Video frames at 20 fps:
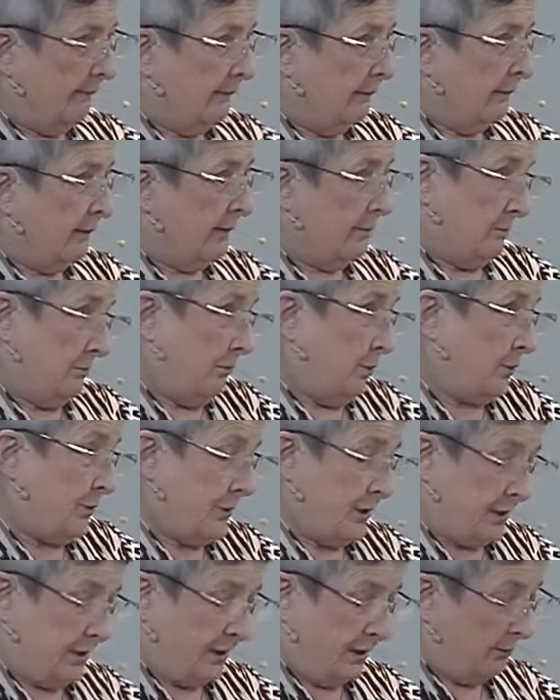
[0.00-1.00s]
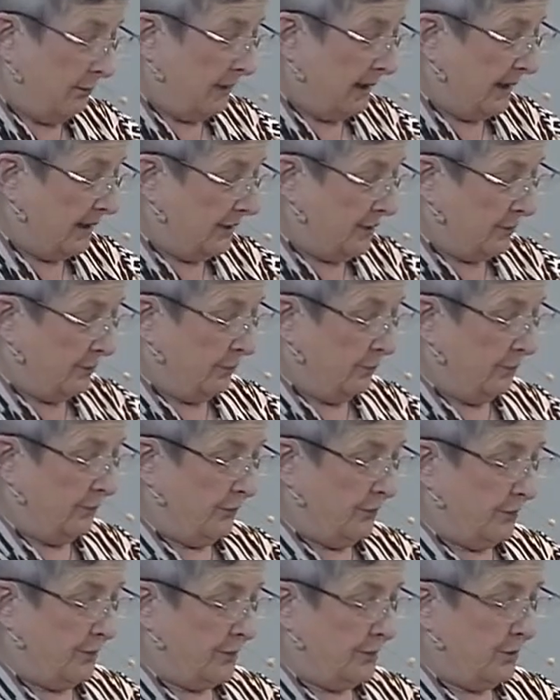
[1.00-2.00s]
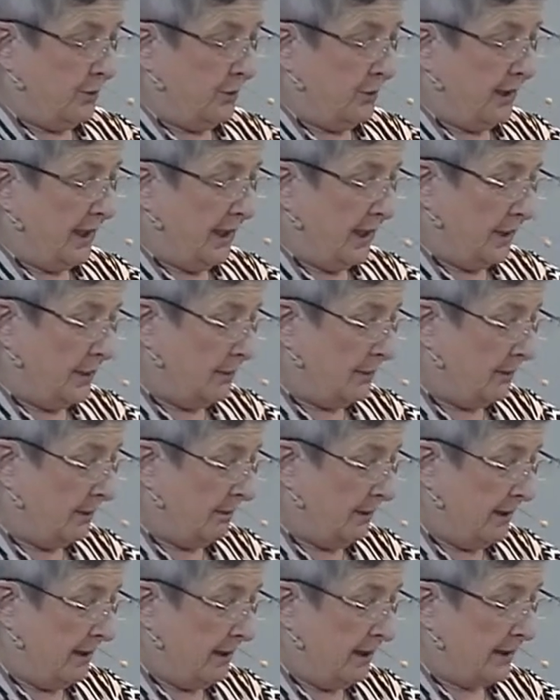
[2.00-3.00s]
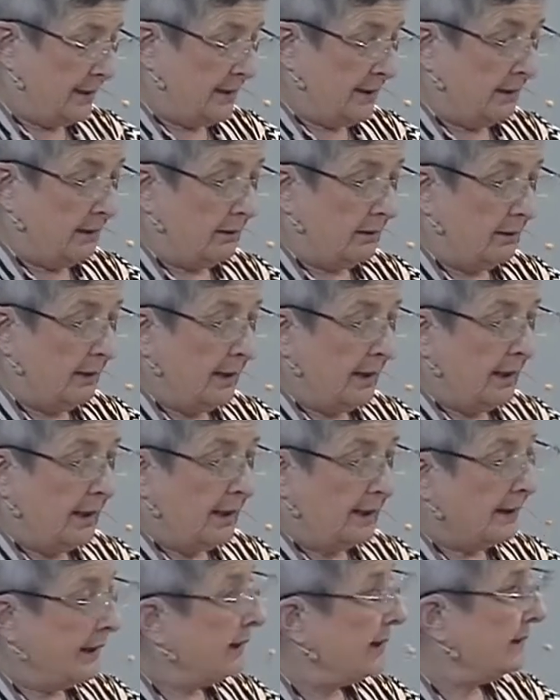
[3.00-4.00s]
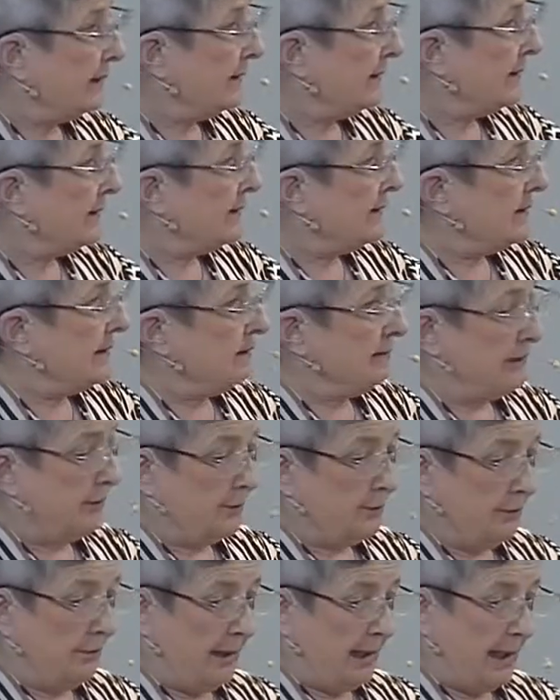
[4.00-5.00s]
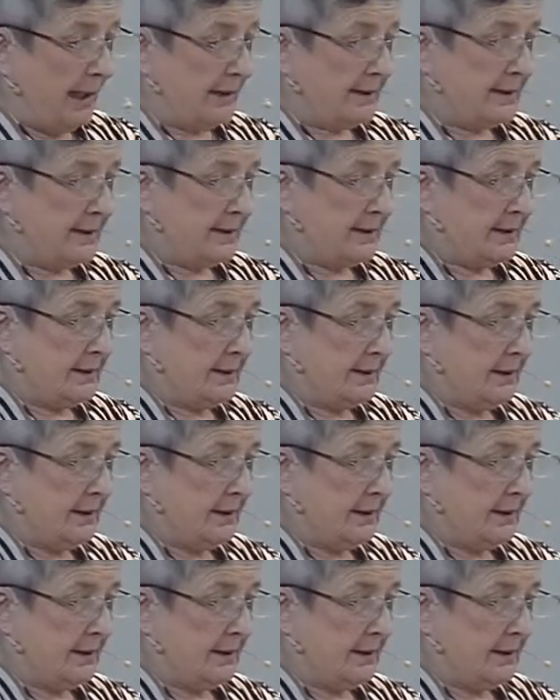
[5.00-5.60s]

And most of the time we get to know folks through occasional meetings and are likely to see them at their best.